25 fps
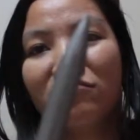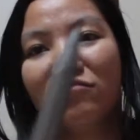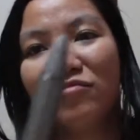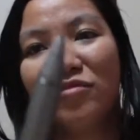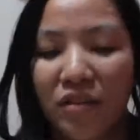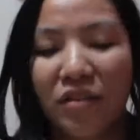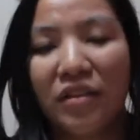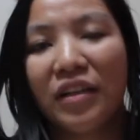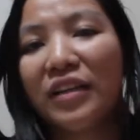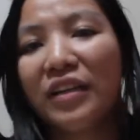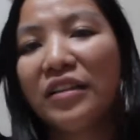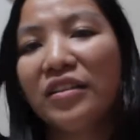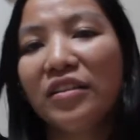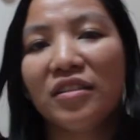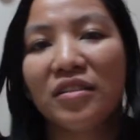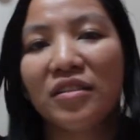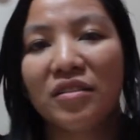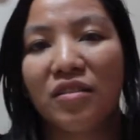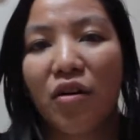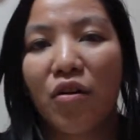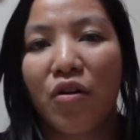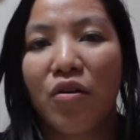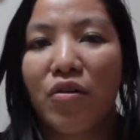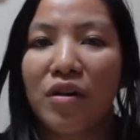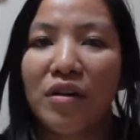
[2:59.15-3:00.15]
You can just
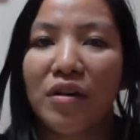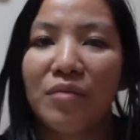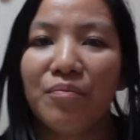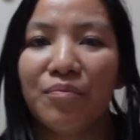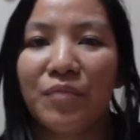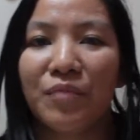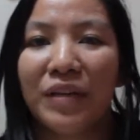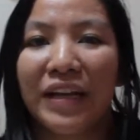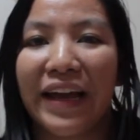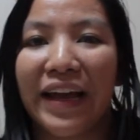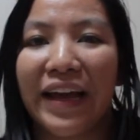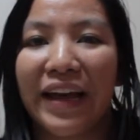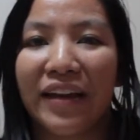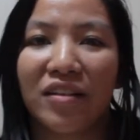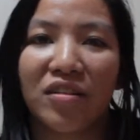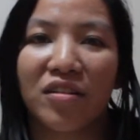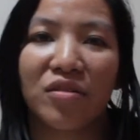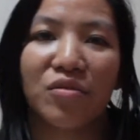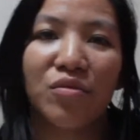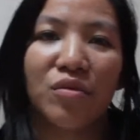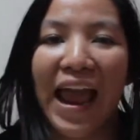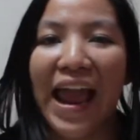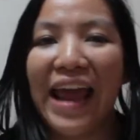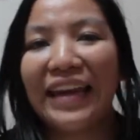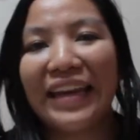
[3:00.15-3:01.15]
go and get
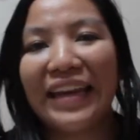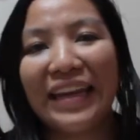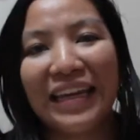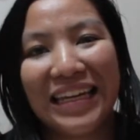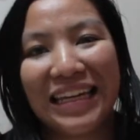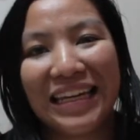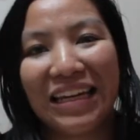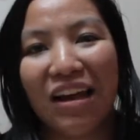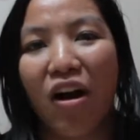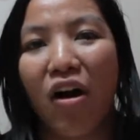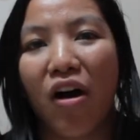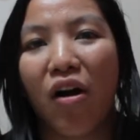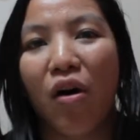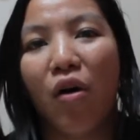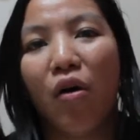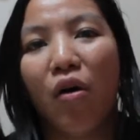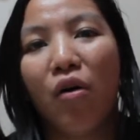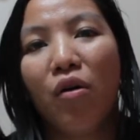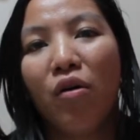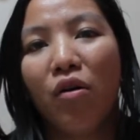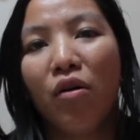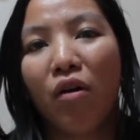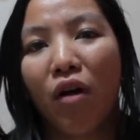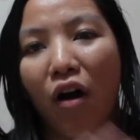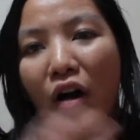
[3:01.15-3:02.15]
any
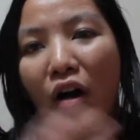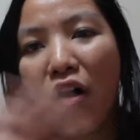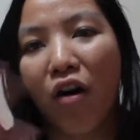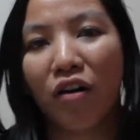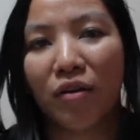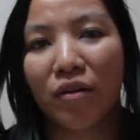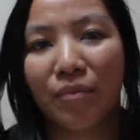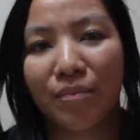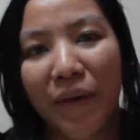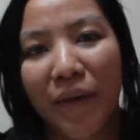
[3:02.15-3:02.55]
odd